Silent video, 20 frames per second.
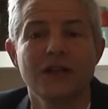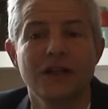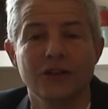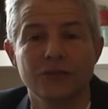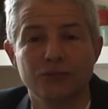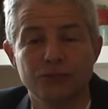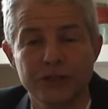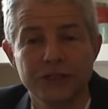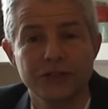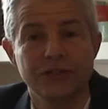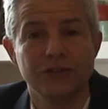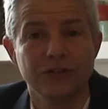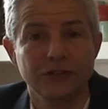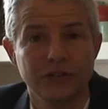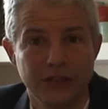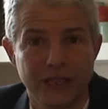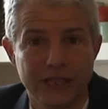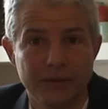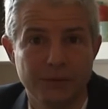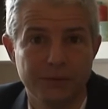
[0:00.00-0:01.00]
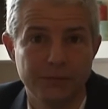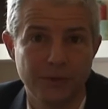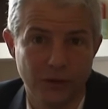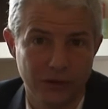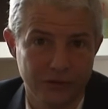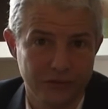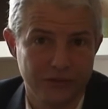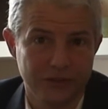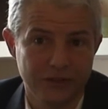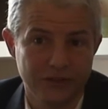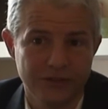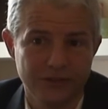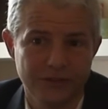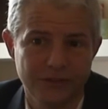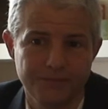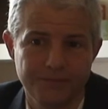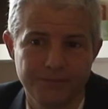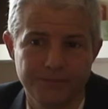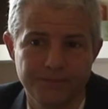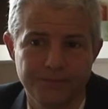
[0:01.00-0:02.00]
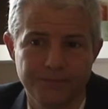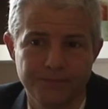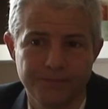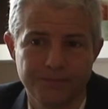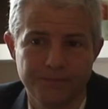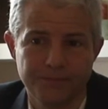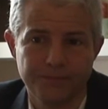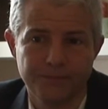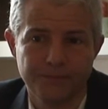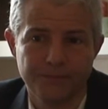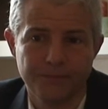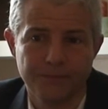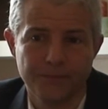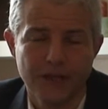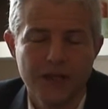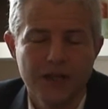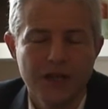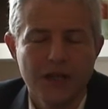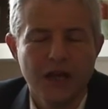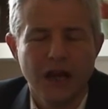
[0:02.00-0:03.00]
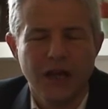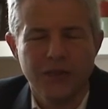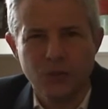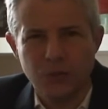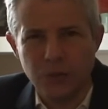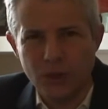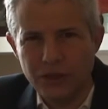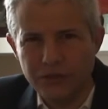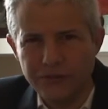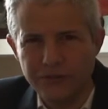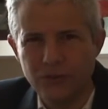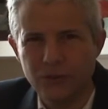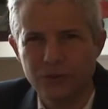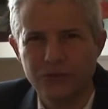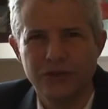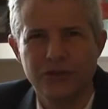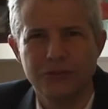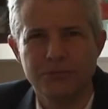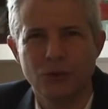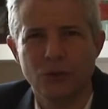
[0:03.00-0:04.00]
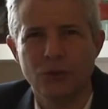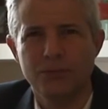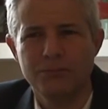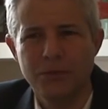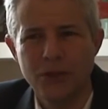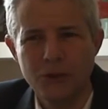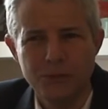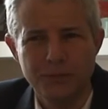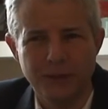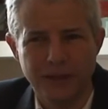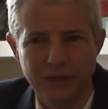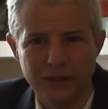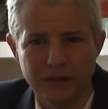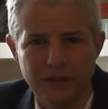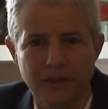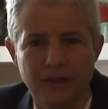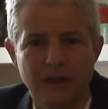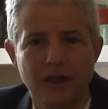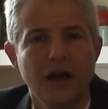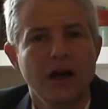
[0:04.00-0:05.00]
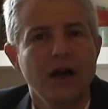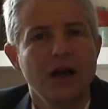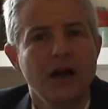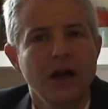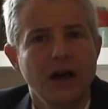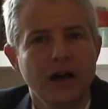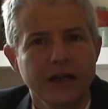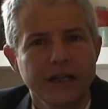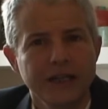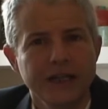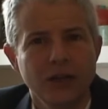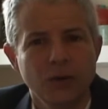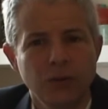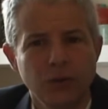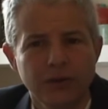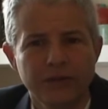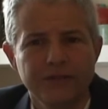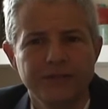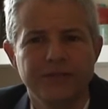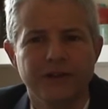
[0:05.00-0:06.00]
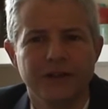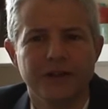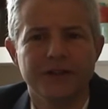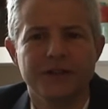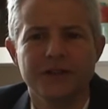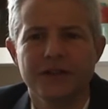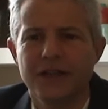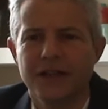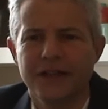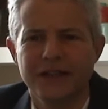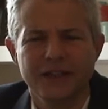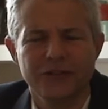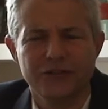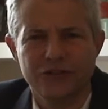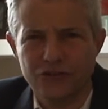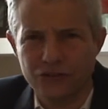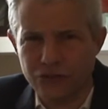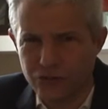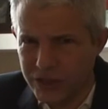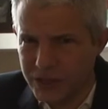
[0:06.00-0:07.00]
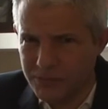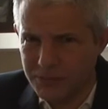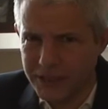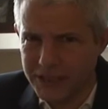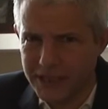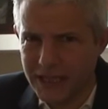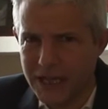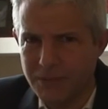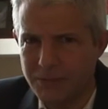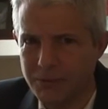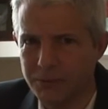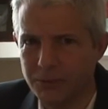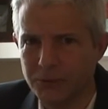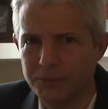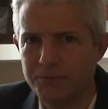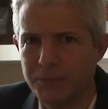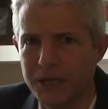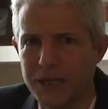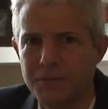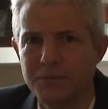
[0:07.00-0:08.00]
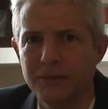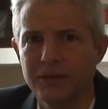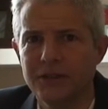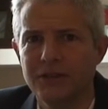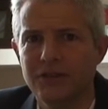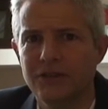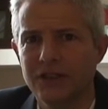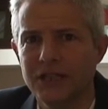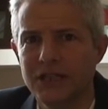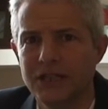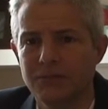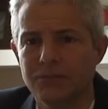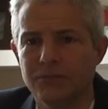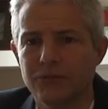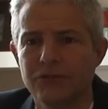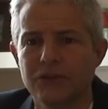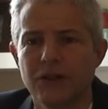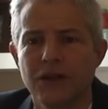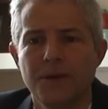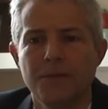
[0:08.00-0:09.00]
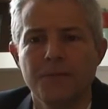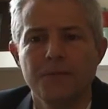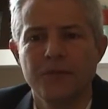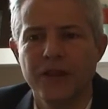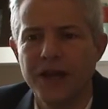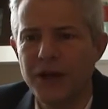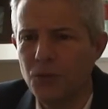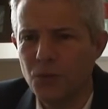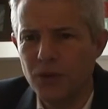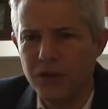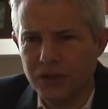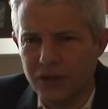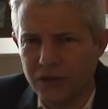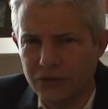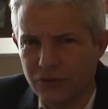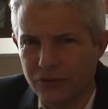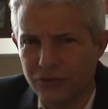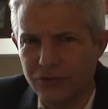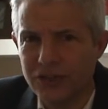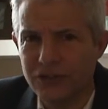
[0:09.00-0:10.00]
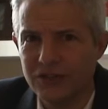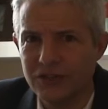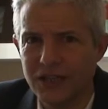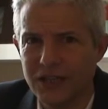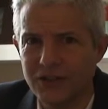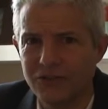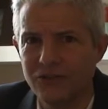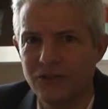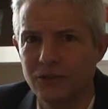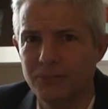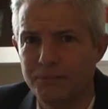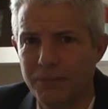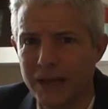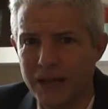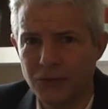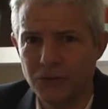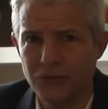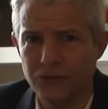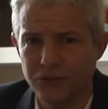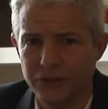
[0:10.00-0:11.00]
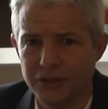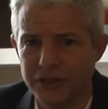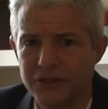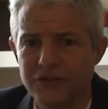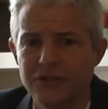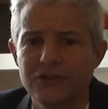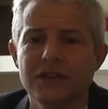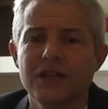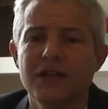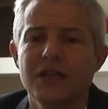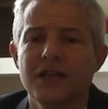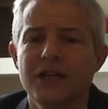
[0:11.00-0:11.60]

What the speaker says: and regional labour policies. And the workforce is more mobile. Highly qualified and extremely capable people and teams now work across international boundaries